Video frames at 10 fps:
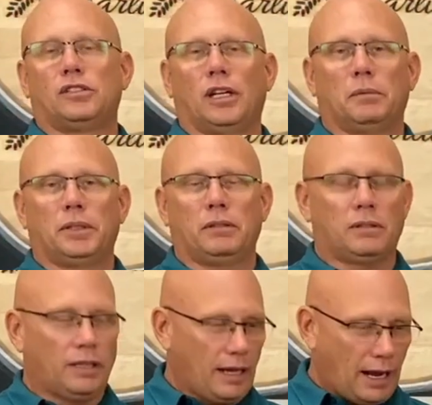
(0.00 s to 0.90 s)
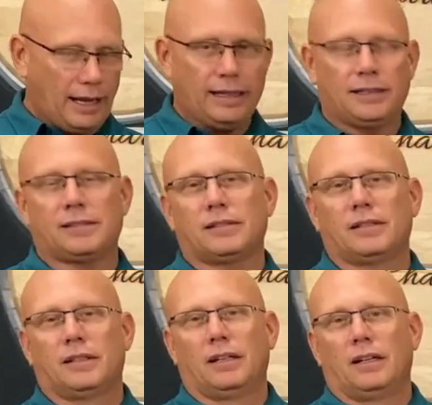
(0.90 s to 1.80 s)
and gentlemen. The yeah. ice
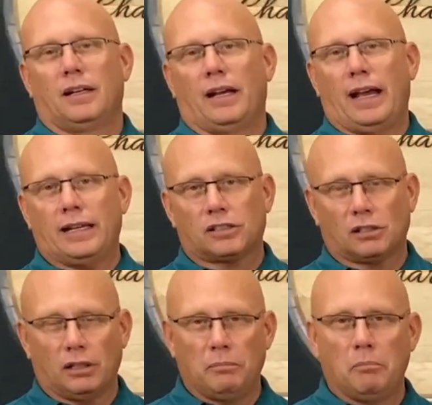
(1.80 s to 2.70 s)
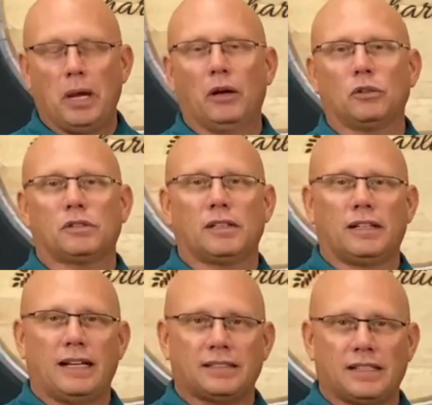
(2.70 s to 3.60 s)
actually melts, and
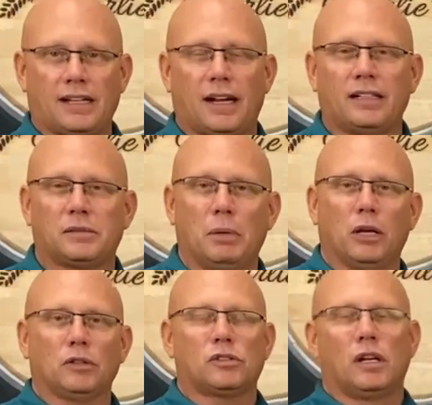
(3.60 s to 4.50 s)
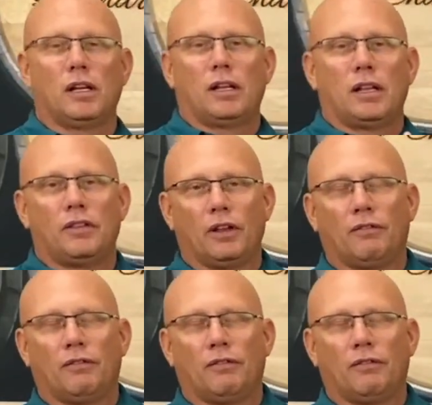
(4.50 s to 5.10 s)
as that ice melts, the